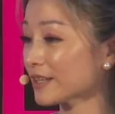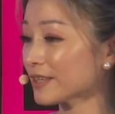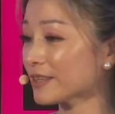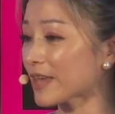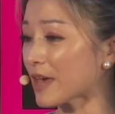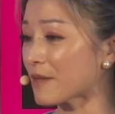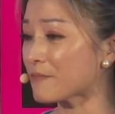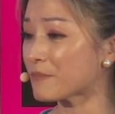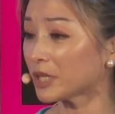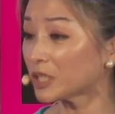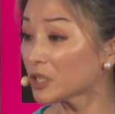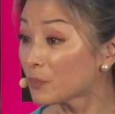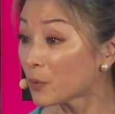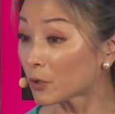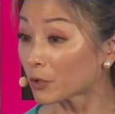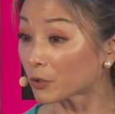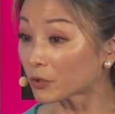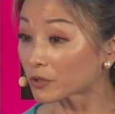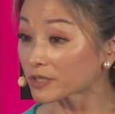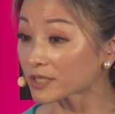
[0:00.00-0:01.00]
that
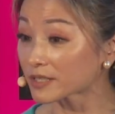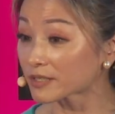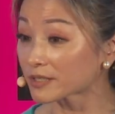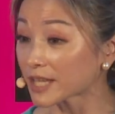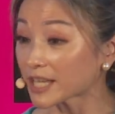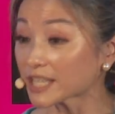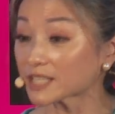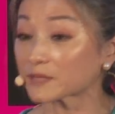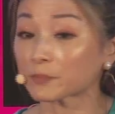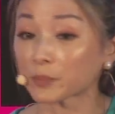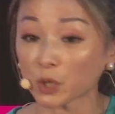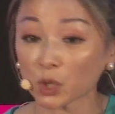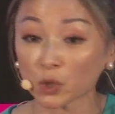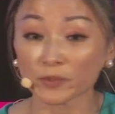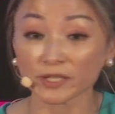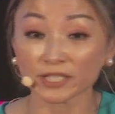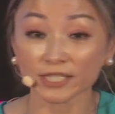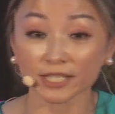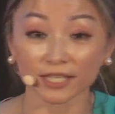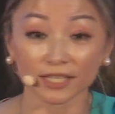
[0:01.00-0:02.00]
menopause is
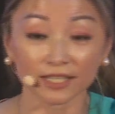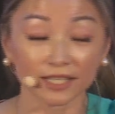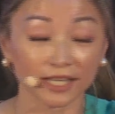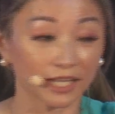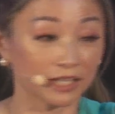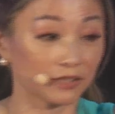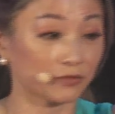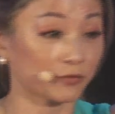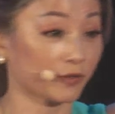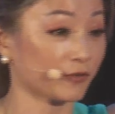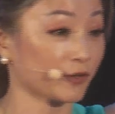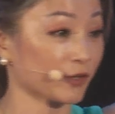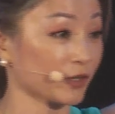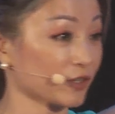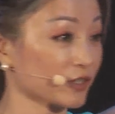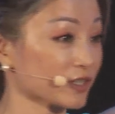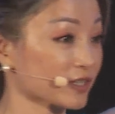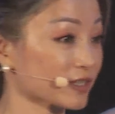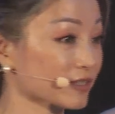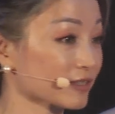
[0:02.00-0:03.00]
puberty in
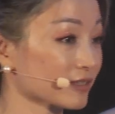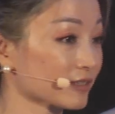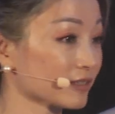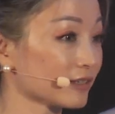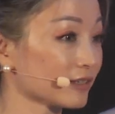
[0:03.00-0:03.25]
reverse.